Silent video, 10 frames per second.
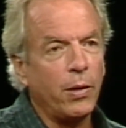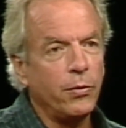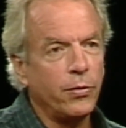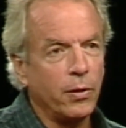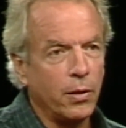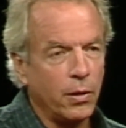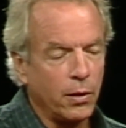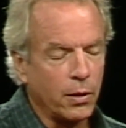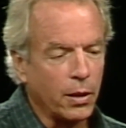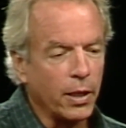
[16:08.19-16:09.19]
I was
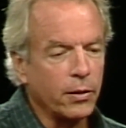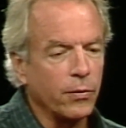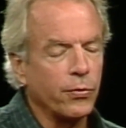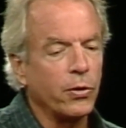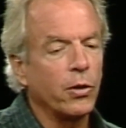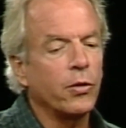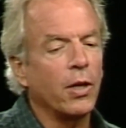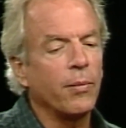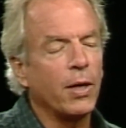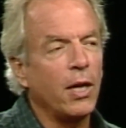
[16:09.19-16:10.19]
in a collective for a long
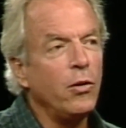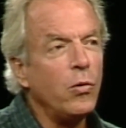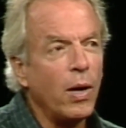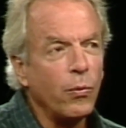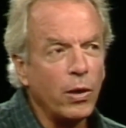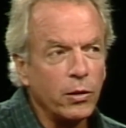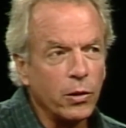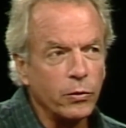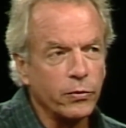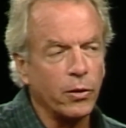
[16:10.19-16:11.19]
time, and I knew I wanted
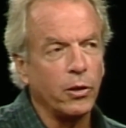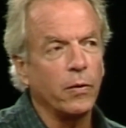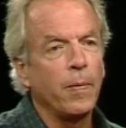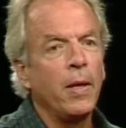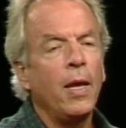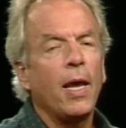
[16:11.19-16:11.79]
to go solo.